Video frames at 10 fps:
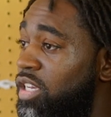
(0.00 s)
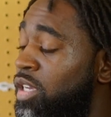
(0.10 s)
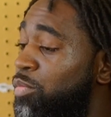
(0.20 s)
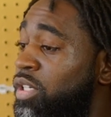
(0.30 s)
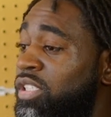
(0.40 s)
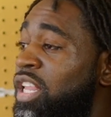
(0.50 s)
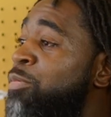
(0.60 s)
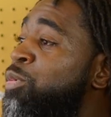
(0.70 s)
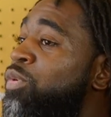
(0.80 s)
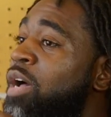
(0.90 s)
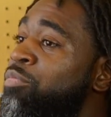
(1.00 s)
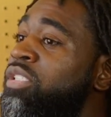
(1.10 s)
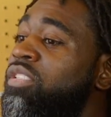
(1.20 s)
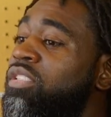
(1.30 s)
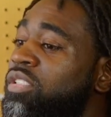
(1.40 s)
Mm-hmm. Because a lot of people got
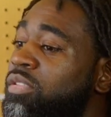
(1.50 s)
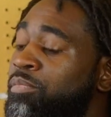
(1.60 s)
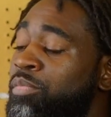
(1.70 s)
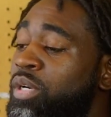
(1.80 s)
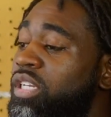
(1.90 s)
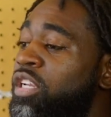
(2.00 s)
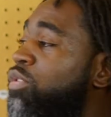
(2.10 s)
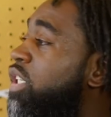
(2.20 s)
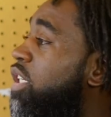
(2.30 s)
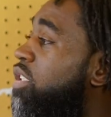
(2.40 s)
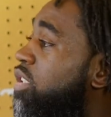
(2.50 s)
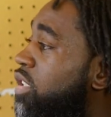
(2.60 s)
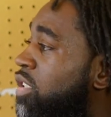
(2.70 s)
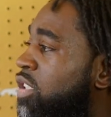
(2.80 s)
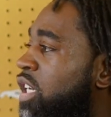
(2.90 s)
business, but they don't take it
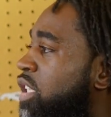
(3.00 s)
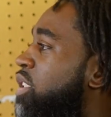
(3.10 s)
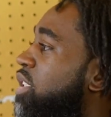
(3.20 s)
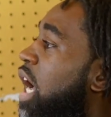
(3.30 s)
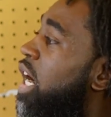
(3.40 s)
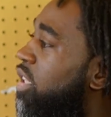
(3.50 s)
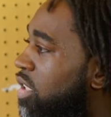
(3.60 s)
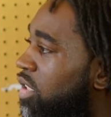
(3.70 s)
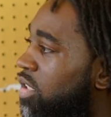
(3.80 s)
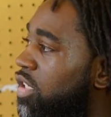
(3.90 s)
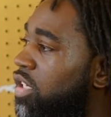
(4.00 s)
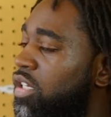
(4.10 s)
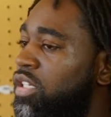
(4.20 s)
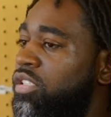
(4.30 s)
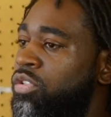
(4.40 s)
serious. It's like a side thing. Right.
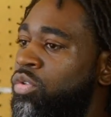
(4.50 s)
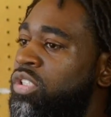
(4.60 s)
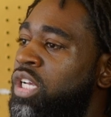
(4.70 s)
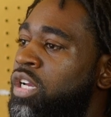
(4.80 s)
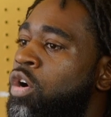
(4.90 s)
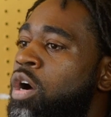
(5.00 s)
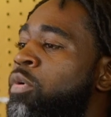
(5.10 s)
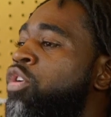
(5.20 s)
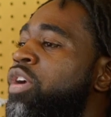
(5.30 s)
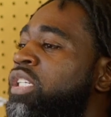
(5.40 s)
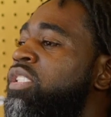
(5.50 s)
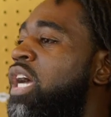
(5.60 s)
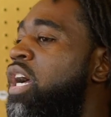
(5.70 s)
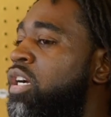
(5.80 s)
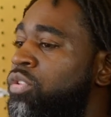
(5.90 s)
So it's like, oh, I'm gonna create a
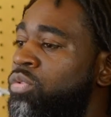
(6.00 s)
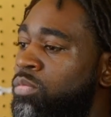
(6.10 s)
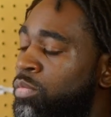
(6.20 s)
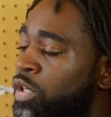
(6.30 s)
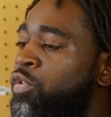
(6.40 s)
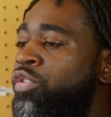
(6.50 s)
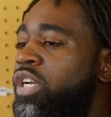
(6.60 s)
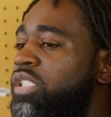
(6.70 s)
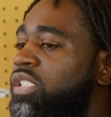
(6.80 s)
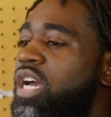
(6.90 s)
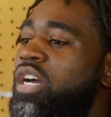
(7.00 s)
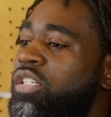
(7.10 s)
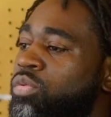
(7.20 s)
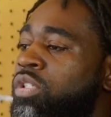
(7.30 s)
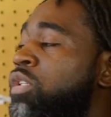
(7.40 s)
side hustle. But if you create a side
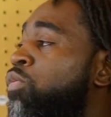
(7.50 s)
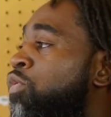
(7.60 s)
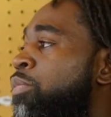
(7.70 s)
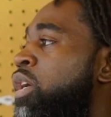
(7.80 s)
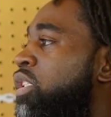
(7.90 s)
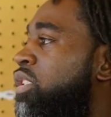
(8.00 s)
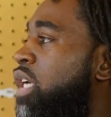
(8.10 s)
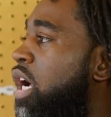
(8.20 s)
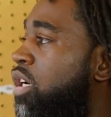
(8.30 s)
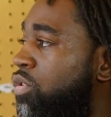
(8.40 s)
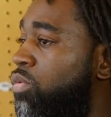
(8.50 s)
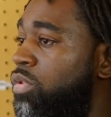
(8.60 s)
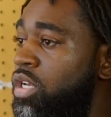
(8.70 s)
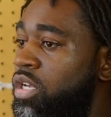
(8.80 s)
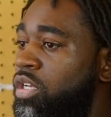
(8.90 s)
hustle, then it'll remain a side hustle.
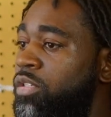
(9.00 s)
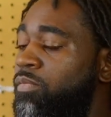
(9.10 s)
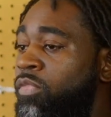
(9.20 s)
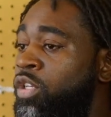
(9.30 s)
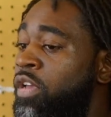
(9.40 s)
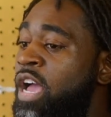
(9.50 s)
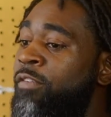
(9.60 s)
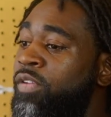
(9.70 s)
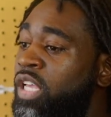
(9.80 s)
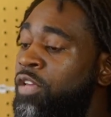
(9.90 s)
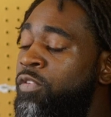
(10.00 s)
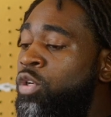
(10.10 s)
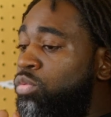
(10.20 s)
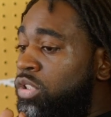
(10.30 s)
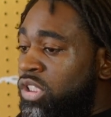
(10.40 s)
Okay. I feel like if you
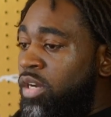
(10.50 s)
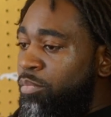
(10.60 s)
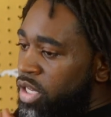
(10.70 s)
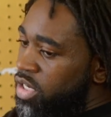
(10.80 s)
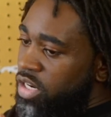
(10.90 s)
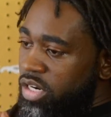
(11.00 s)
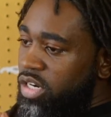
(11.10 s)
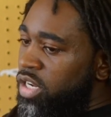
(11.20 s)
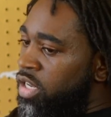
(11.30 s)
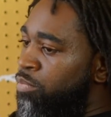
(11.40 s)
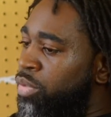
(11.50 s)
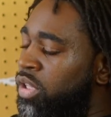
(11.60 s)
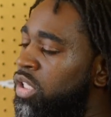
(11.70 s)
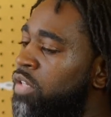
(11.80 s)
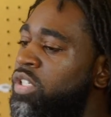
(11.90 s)
don't jump in there and
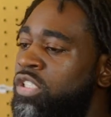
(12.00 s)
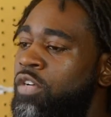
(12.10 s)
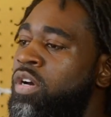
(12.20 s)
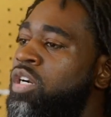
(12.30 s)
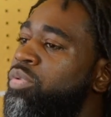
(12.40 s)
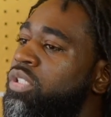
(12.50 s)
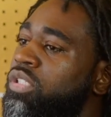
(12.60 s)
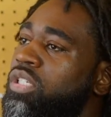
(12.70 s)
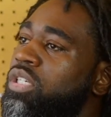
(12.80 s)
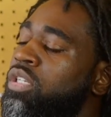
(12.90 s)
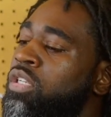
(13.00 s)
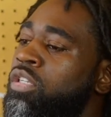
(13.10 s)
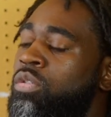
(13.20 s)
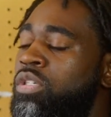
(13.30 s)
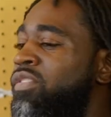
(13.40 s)
believe in yourself 100%, then
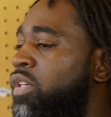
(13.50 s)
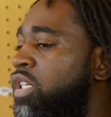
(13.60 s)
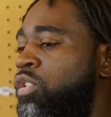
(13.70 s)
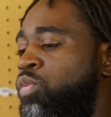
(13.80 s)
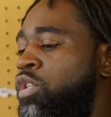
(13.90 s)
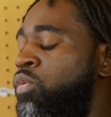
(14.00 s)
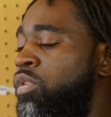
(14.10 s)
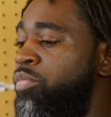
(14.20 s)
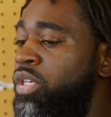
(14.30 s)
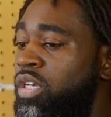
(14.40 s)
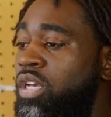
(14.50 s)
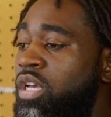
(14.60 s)
you'll never get to where you want to be.